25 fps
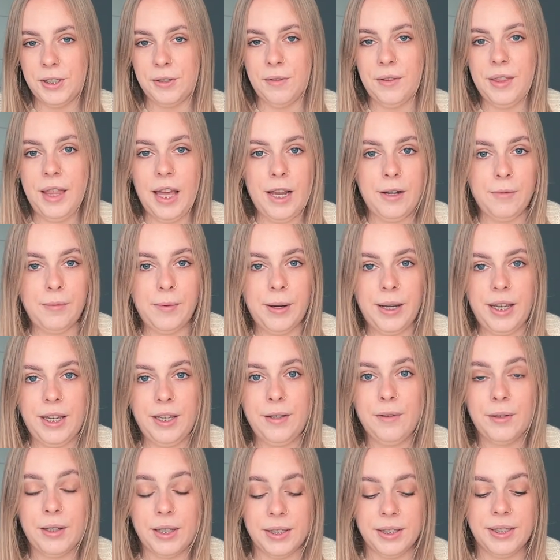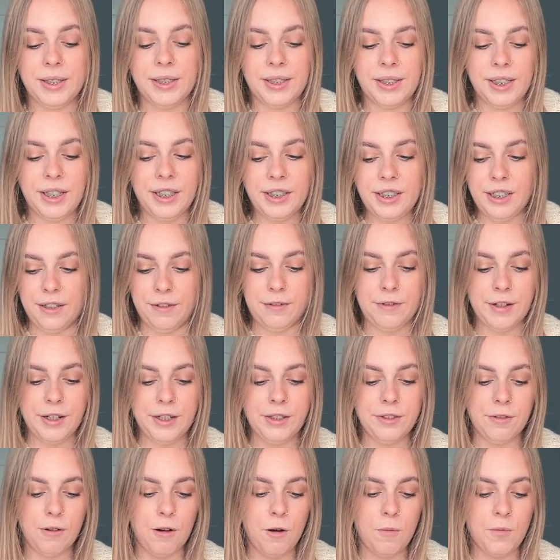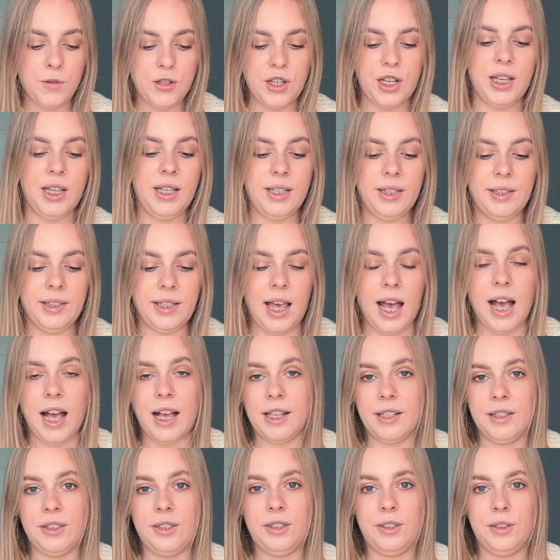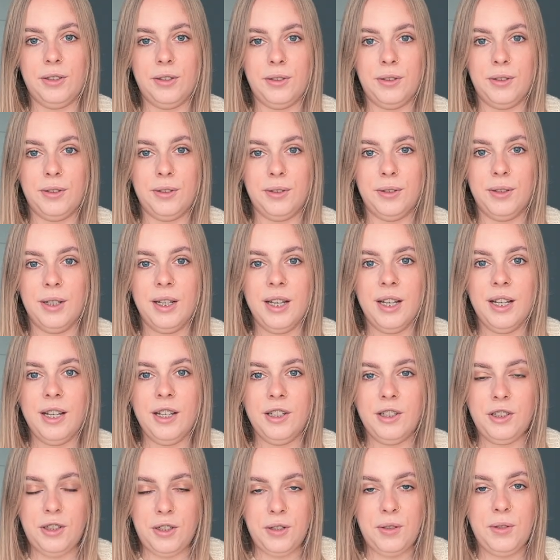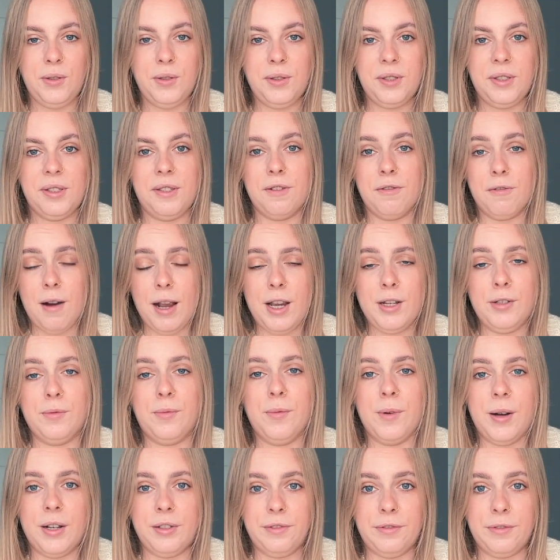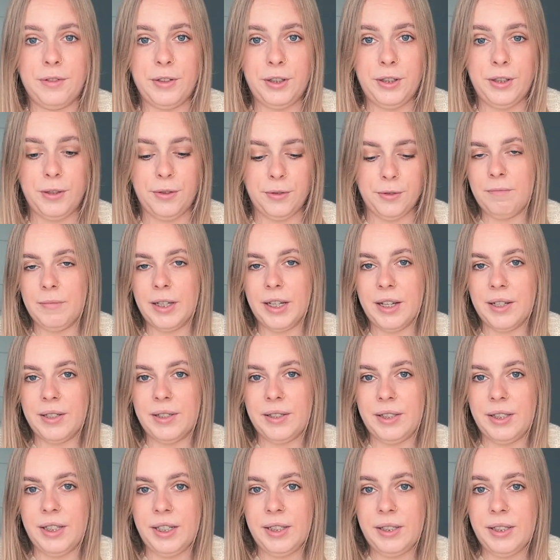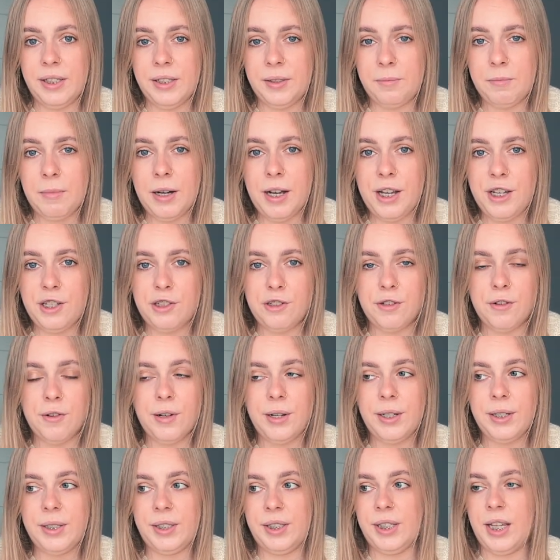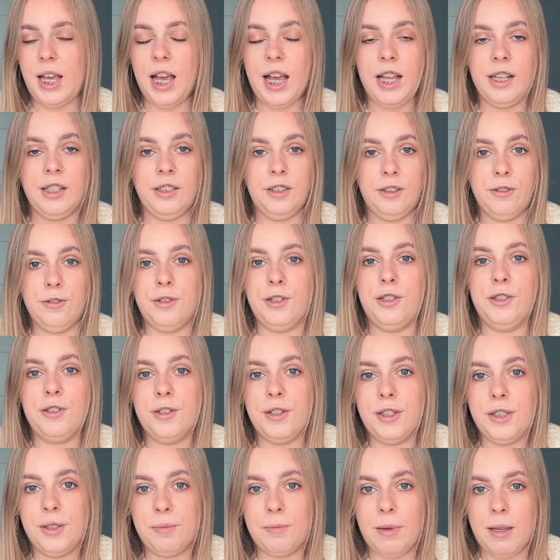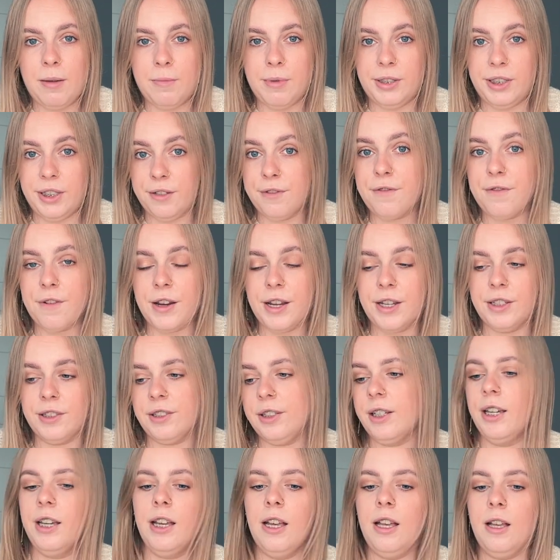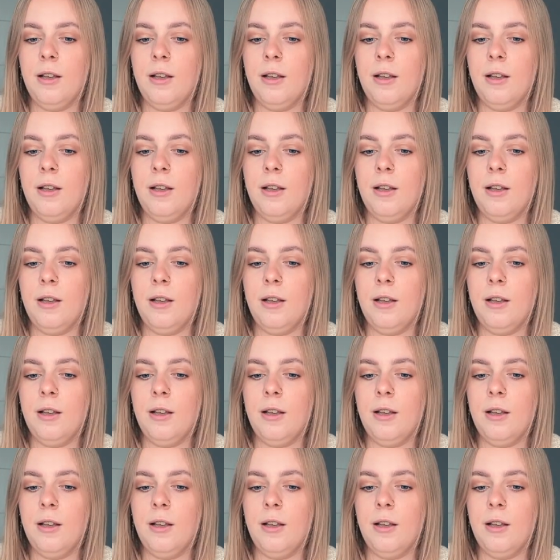So in that way you can see different options and to choose the right one for you, because this is my choice and your choice may be different.